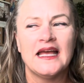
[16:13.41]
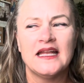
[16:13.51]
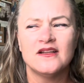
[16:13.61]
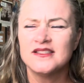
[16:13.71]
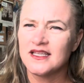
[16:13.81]

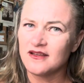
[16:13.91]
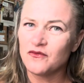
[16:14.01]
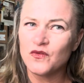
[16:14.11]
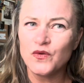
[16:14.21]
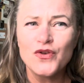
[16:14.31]
And I was like,
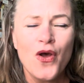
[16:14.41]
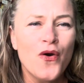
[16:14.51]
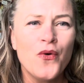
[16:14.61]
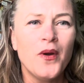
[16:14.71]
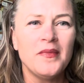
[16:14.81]
well,
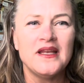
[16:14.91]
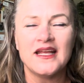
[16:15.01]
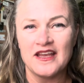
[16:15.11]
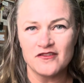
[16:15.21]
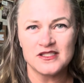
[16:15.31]
no. I mean, I
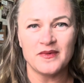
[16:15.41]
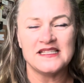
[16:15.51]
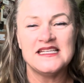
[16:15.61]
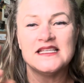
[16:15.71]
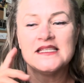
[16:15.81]
gave her some
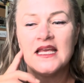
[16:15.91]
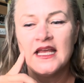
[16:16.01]
ideas.